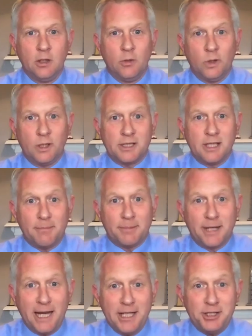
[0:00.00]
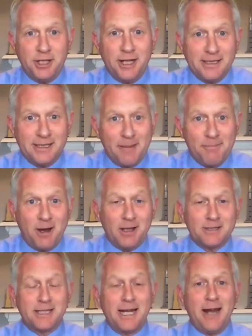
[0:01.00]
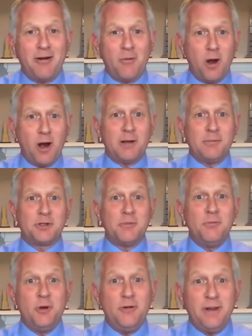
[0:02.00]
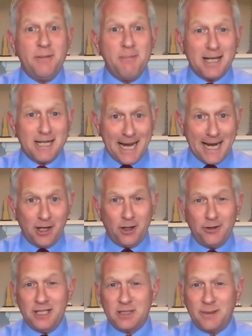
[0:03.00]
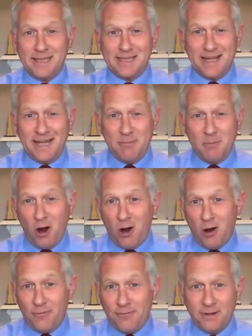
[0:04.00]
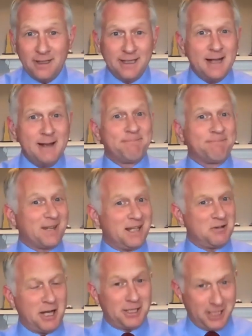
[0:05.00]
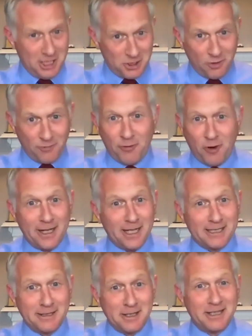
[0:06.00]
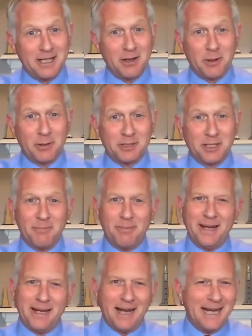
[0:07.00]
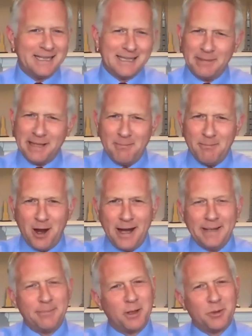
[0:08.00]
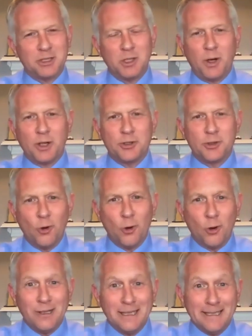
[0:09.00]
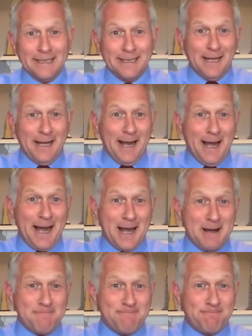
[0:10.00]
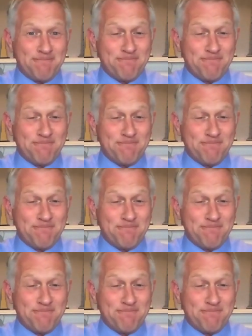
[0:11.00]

What's up, KGS Headmaster here, and welcome to Movie Monday. On this week's theme of, I teased you on Friday, I said I didn't know what it was going to be. I had something in mind, but I wasn't quite sure. I